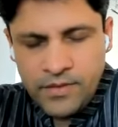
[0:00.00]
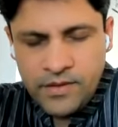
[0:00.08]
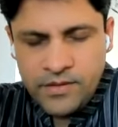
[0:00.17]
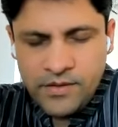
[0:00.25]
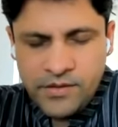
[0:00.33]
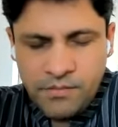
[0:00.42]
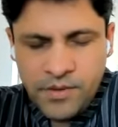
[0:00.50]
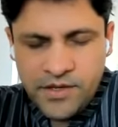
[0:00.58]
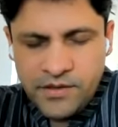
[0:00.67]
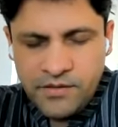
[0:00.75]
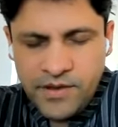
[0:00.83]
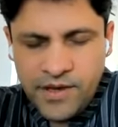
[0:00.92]
This is a
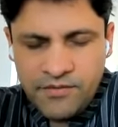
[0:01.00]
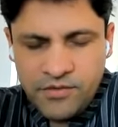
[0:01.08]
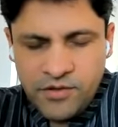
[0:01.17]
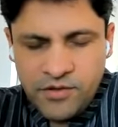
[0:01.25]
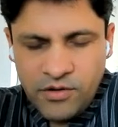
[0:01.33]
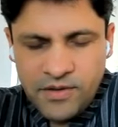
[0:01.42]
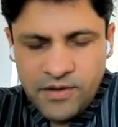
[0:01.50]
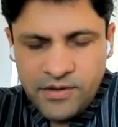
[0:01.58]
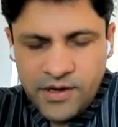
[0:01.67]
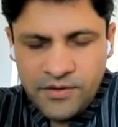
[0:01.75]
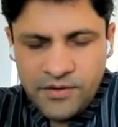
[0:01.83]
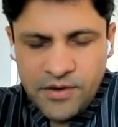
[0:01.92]
puzzle we have to solve in
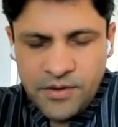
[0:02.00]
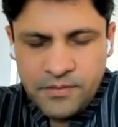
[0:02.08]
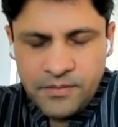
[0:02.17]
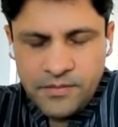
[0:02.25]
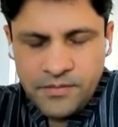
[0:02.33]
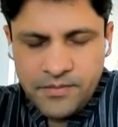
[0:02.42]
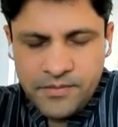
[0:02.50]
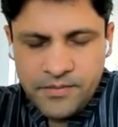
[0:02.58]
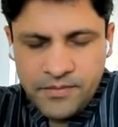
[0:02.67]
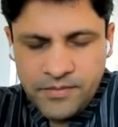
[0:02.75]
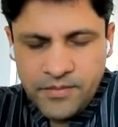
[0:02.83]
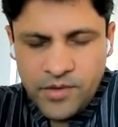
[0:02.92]
this lifetime,
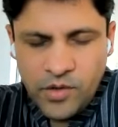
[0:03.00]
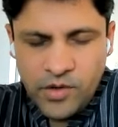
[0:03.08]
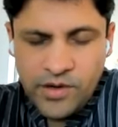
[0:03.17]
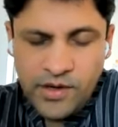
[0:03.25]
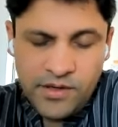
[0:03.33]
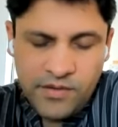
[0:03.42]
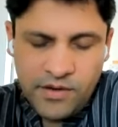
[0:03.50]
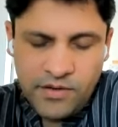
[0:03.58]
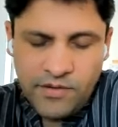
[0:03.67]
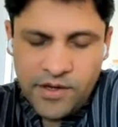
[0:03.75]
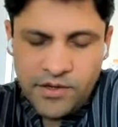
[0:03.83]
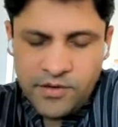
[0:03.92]
or at least we're
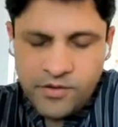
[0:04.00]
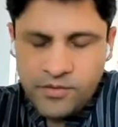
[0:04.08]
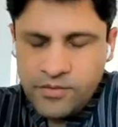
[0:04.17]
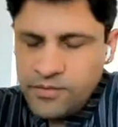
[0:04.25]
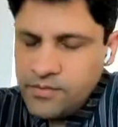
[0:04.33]
invited to.